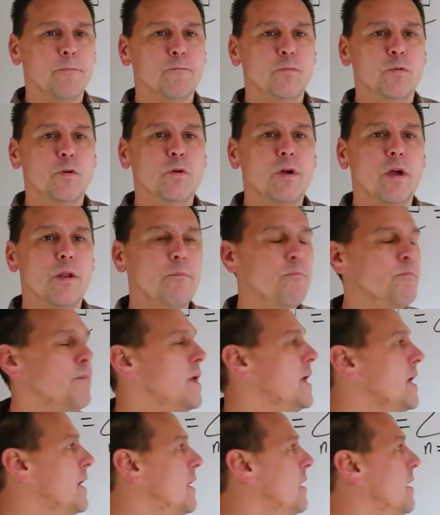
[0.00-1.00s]
you can
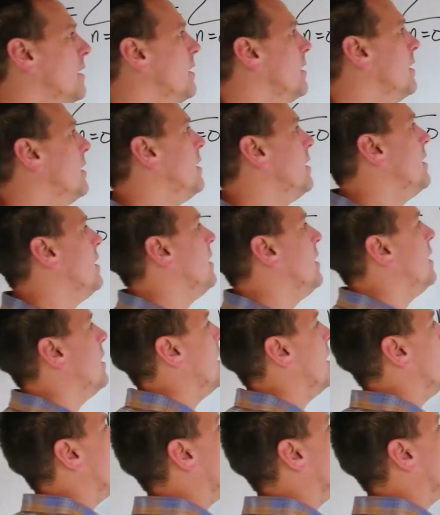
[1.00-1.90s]
make a